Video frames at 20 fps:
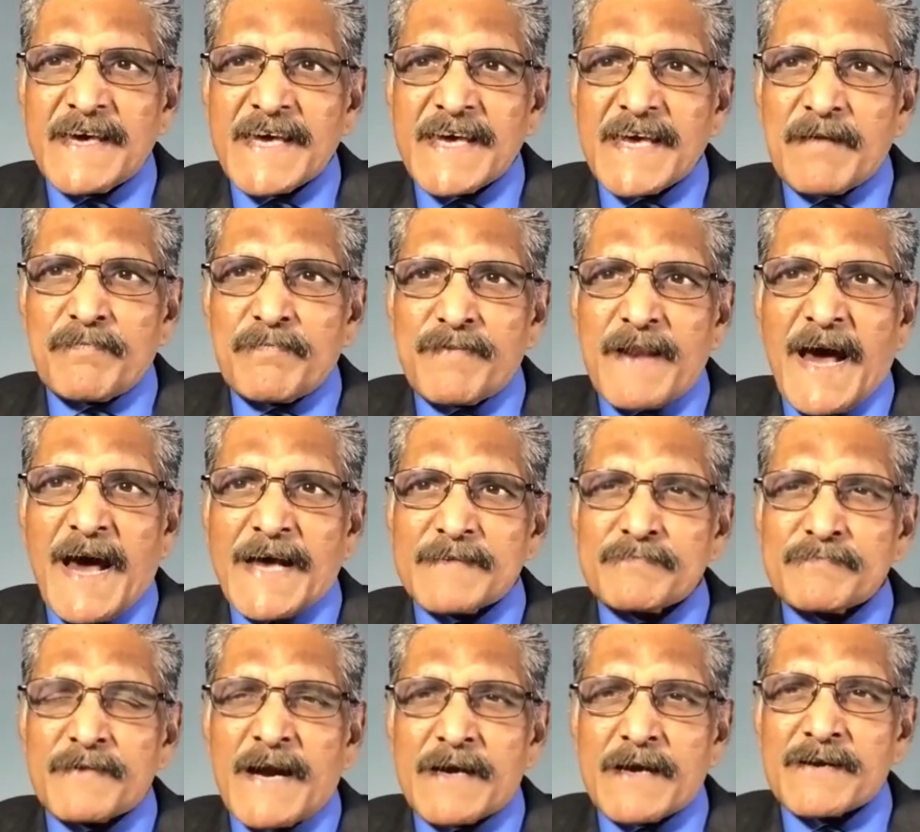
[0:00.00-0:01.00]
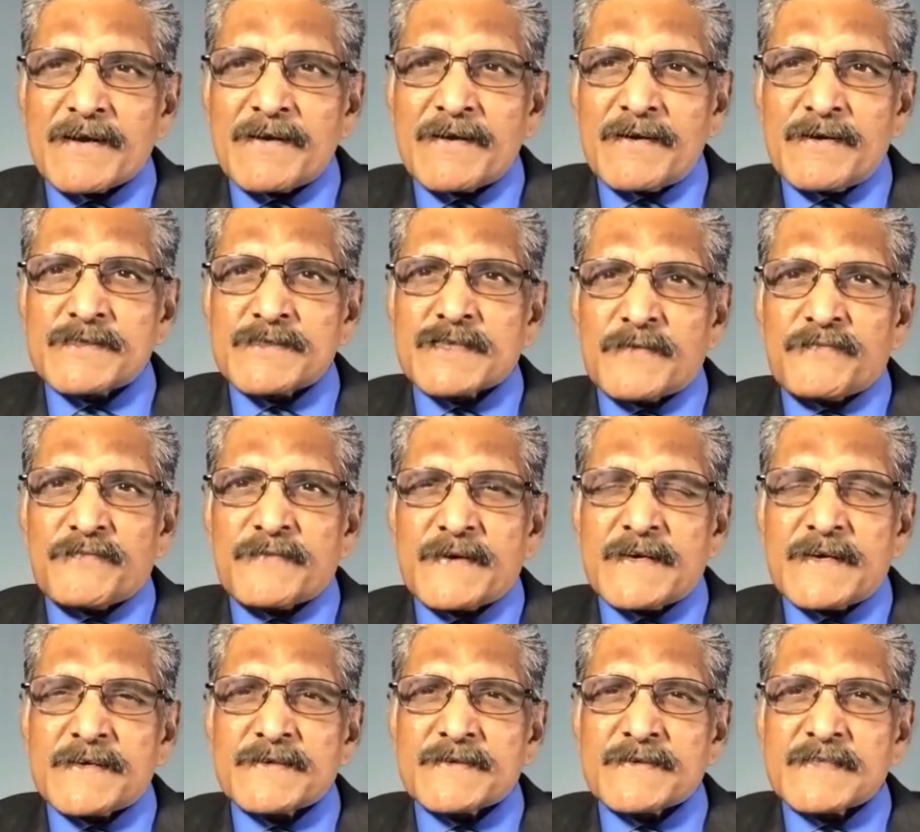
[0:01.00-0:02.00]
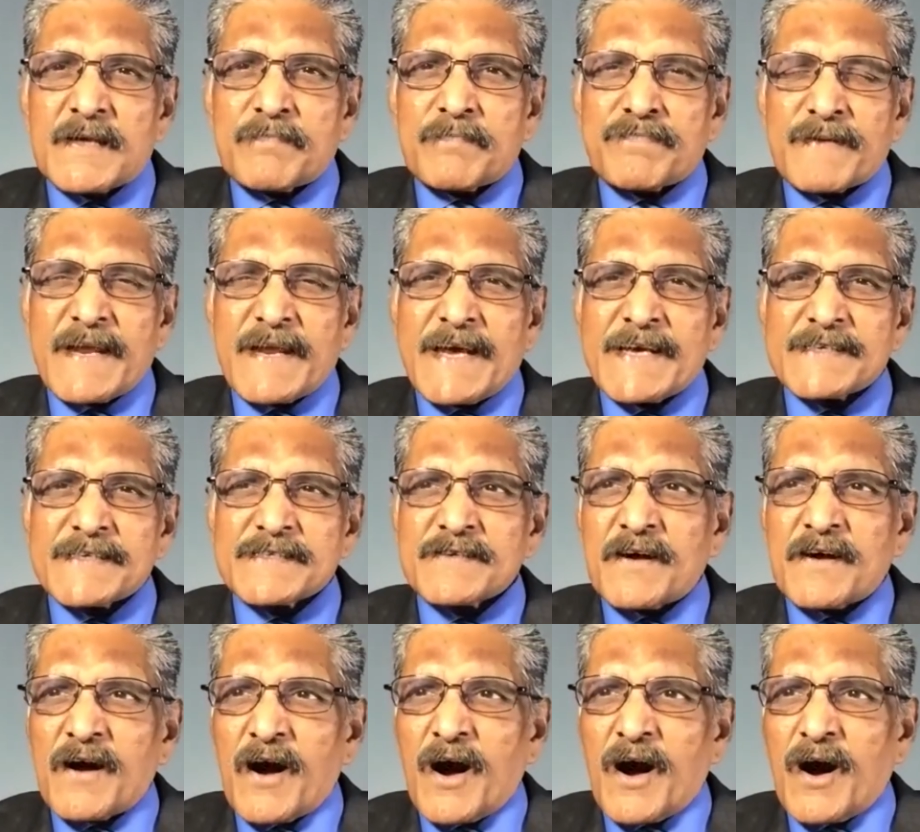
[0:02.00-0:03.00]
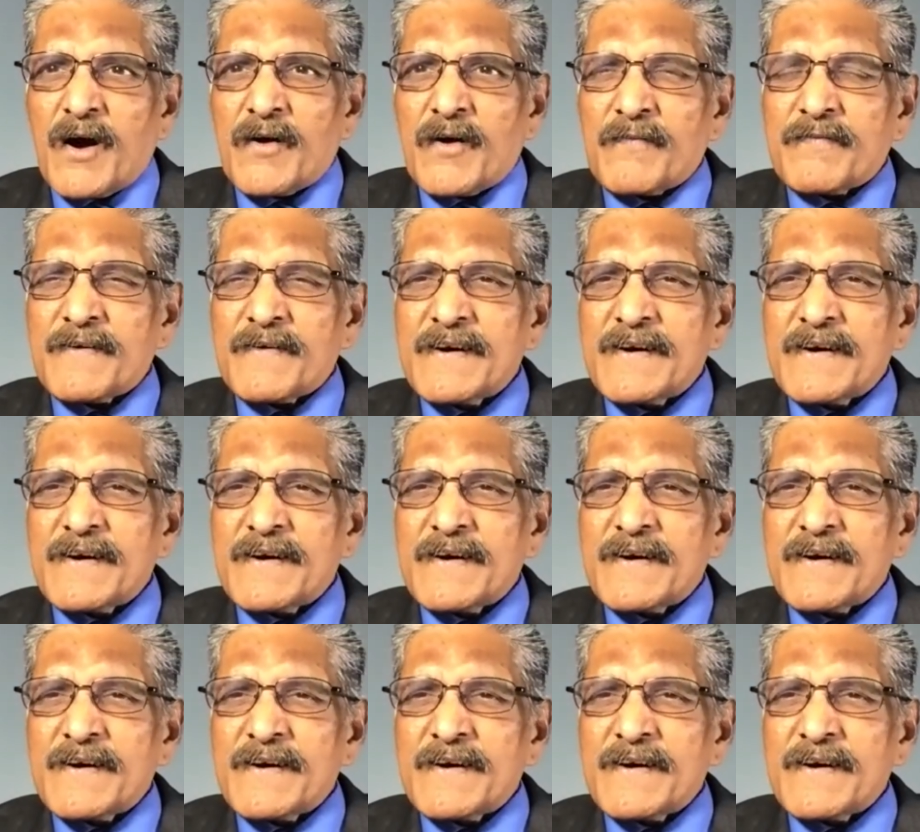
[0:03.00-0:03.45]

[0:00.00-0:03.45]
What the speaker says: He brought Lucifer to the place of